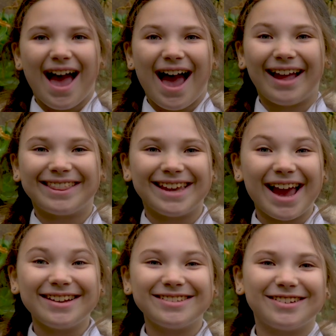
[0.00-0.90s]
At the
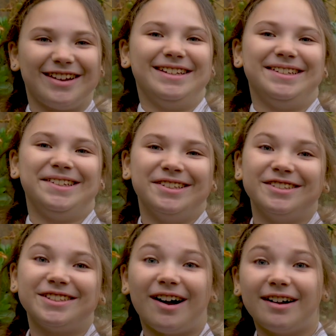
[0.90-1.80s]
age of 22,
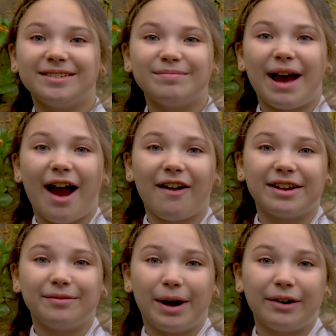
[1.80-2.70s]
Sergeant Beharry
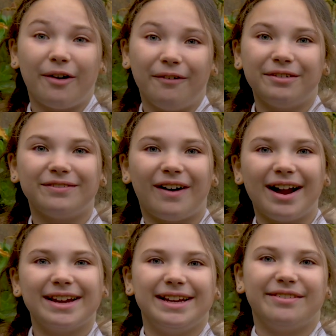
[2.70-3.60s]
went off to
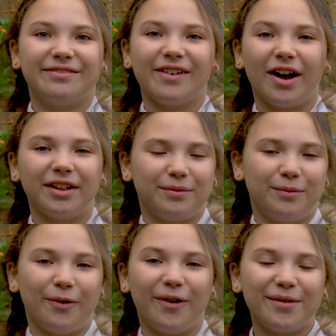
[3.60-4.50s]
fight in his first war.